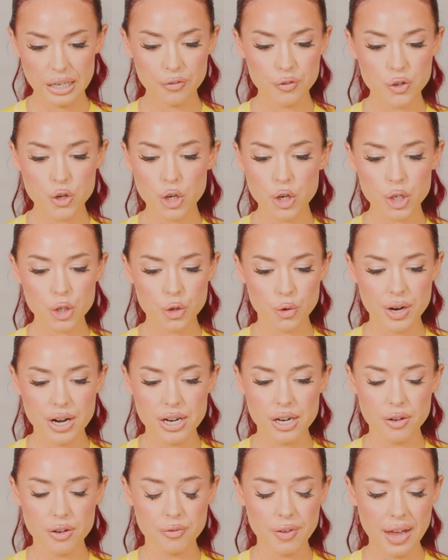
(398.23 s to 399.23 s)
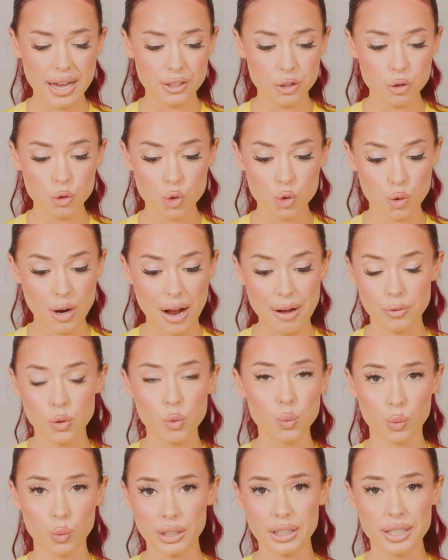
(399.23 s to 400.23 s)
If you're creative and you
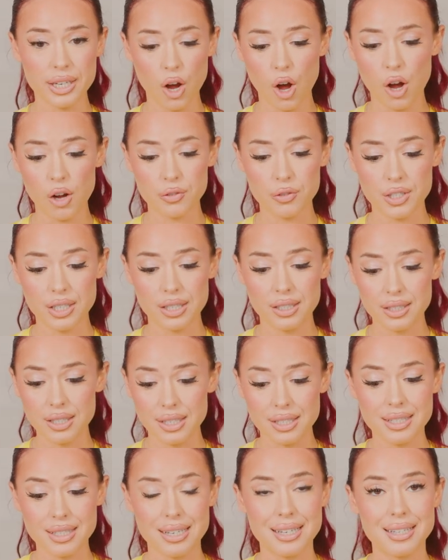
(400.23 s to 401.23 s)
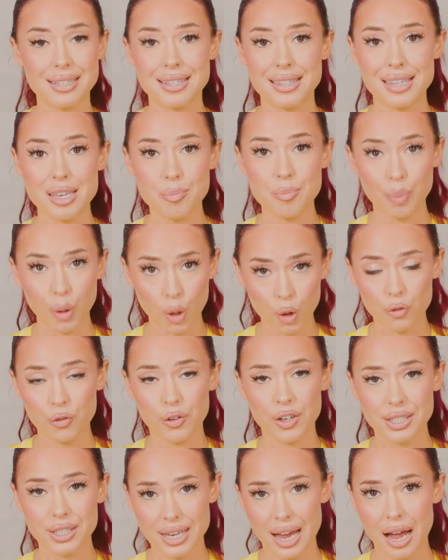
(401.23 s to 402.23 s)
travel really often, this is the
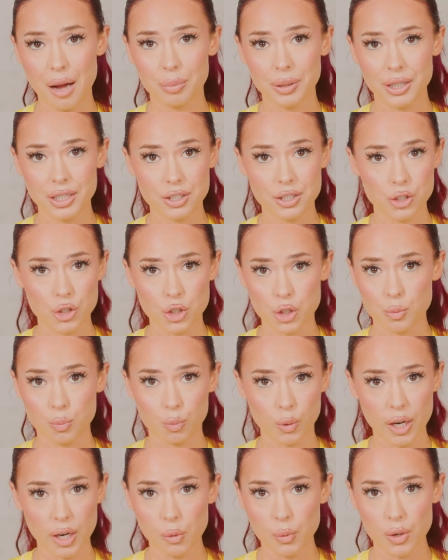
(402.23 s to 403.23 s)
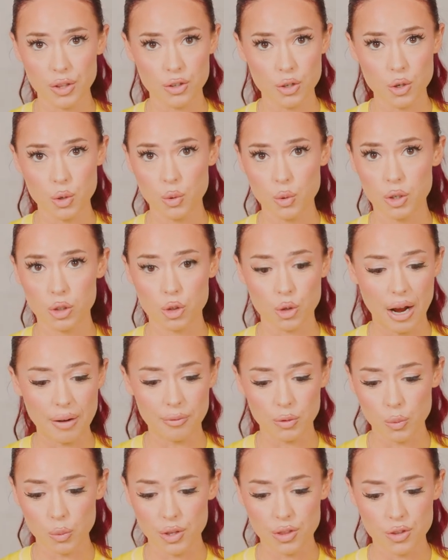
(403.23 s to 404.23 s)
perfect tablet to just bring with you,
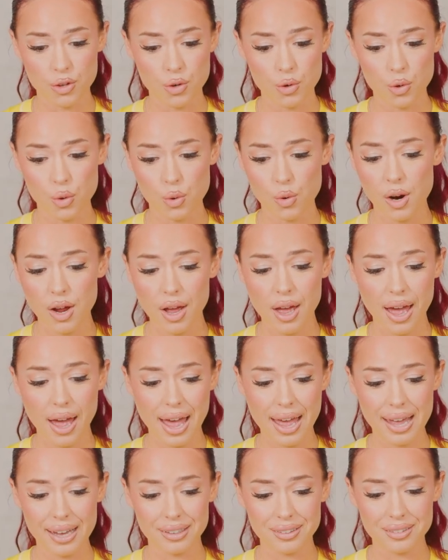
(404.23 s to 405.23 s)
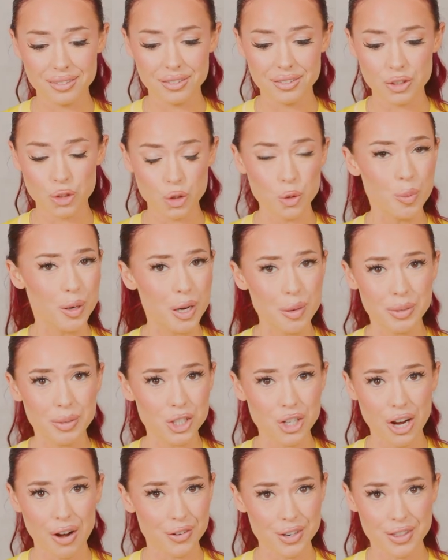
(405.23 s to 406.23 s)
travel with you, and do pretty
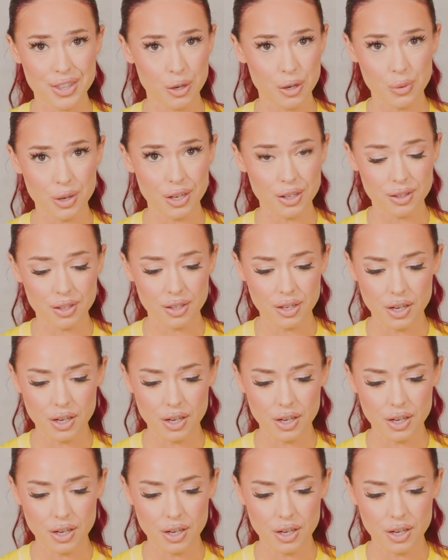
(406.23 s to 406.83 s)
much everything with.